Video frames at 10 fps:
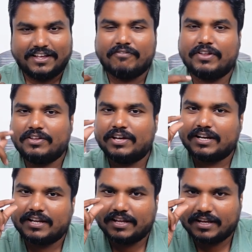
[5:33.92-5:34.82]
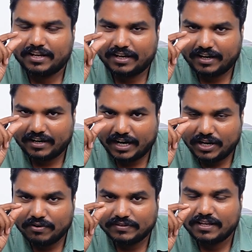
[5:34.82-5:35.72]
When you are
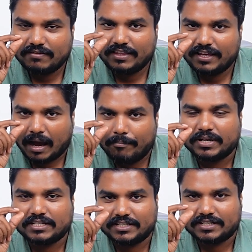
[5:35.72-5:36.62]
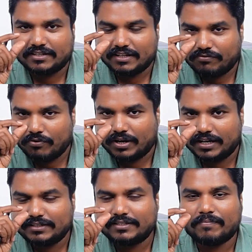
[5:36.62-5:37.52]
reducing the aperture, the
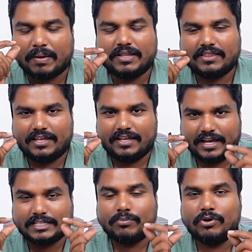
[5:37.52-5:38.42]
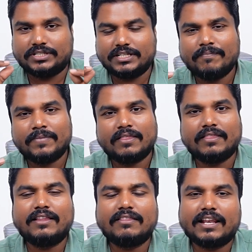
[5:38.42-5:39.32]
focus, the exposure,
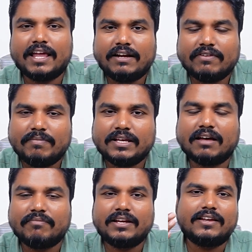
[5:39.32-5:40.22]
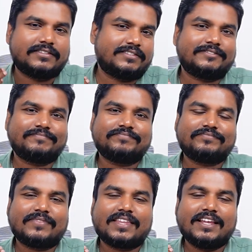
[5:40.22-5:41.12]
then the light will be coming less.
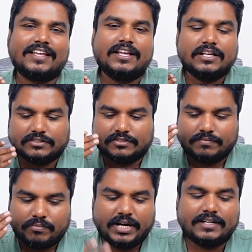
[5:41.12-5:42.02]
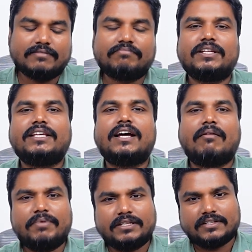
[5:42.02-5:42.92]
So put it simply,
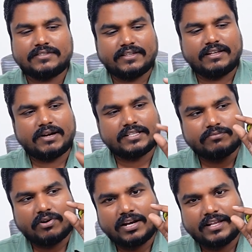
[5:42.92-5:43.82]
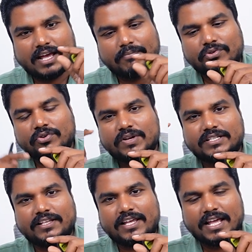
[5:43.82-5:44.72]
aperture is nothing but a small gap through which
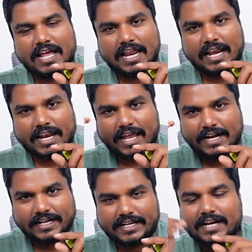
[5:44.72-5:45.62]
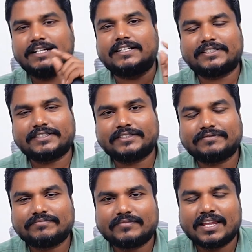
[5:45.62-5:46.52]
the light enters.